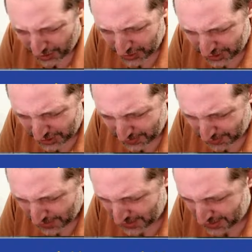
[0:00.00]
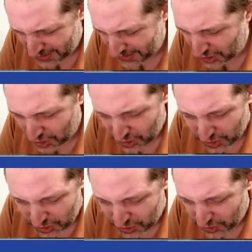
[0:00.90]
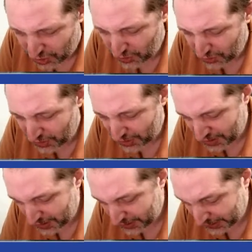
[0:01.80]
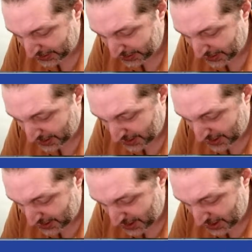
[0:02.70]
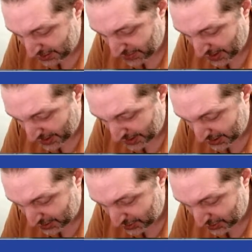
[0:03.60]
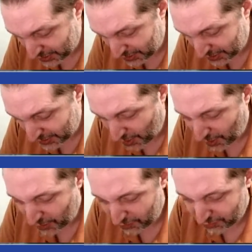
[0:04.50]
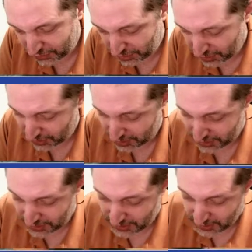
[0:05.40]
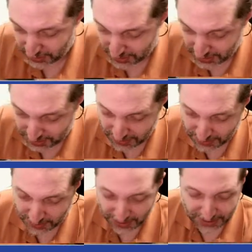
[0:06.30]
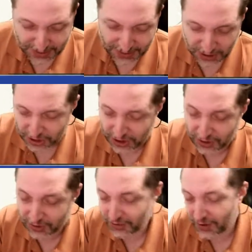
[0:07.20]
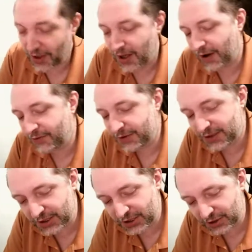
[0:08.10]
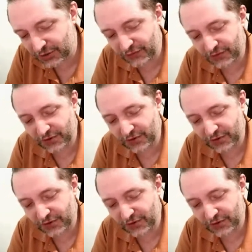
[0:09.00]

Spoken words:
This pack is just dirty. But I still channel. I would say channel first, Deep Blue second. Deep Blue is just insanely good in every deck.